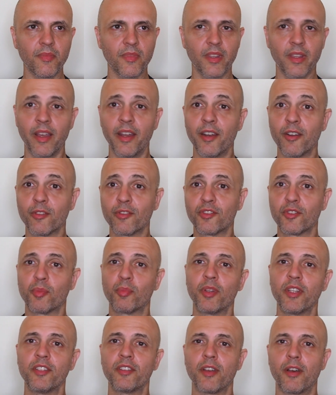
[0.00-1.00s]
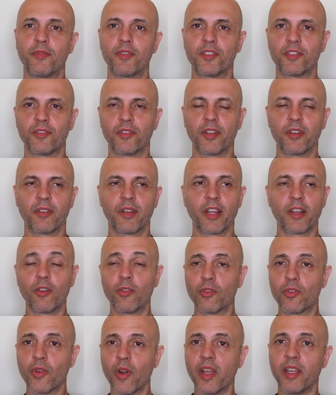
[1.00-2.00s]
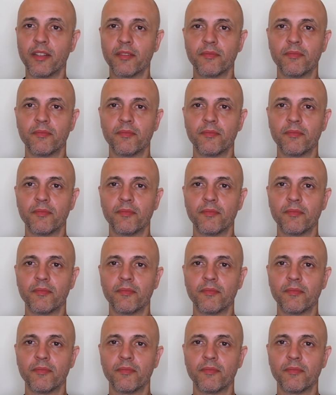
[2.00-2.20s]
and I notice a police officer there, and I go, great.